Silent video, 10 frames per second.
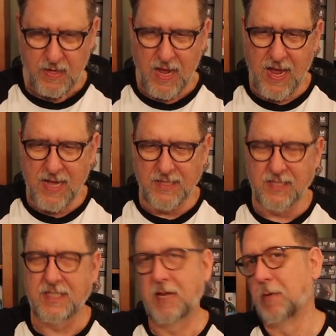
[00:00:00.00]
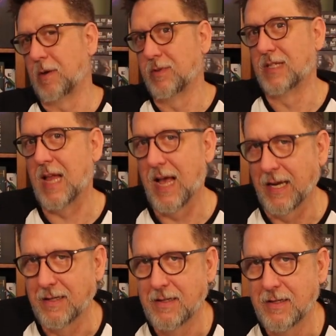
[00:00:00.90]
and see what it was like.
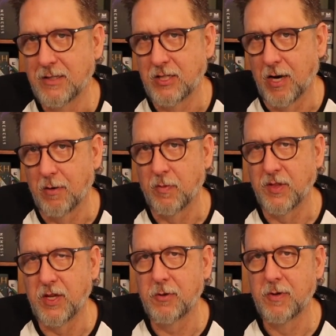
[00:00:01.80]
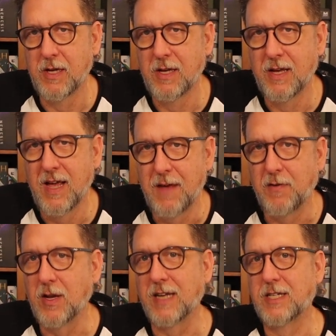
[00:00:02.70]
Share it with you. If
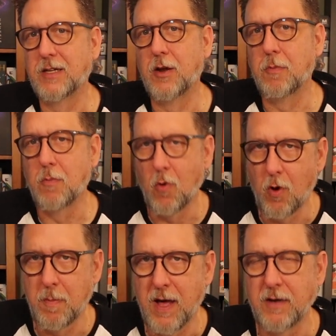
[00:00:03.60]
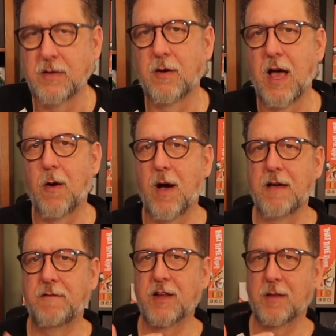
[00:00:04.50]
you'd like to know more about how I feel